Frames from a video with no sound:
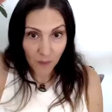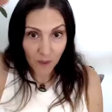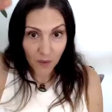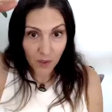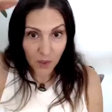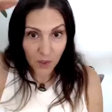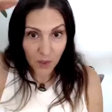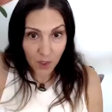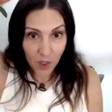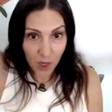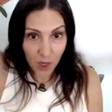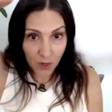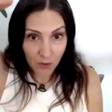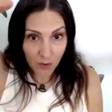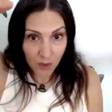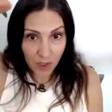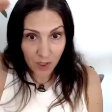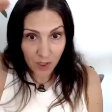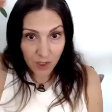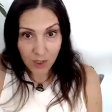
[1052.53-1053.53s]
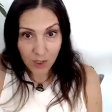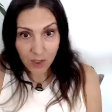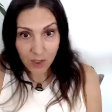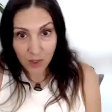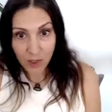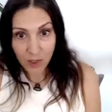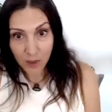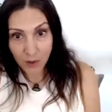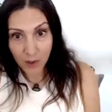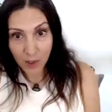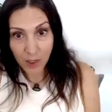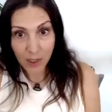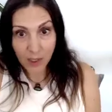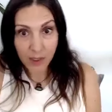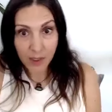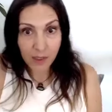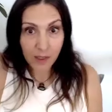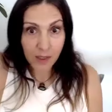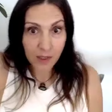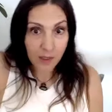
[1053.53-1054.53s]
The surface, there
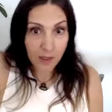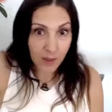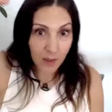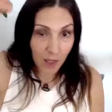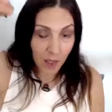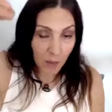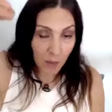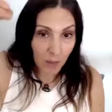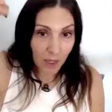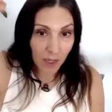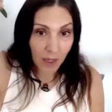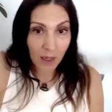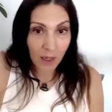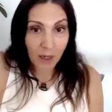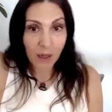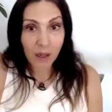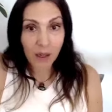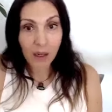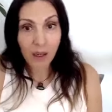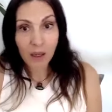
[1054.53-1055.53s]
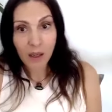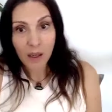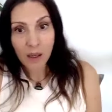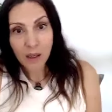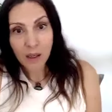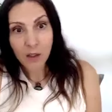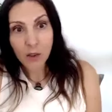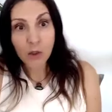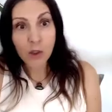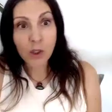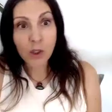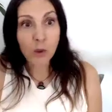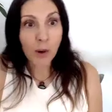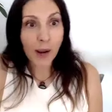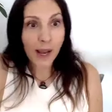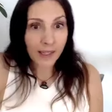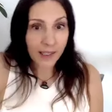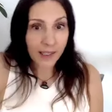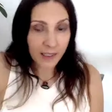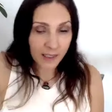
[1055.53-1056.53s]
is seeming
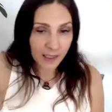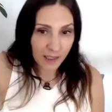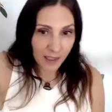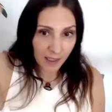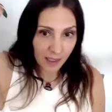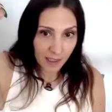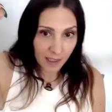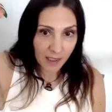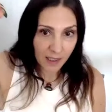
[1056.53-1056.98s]
duality,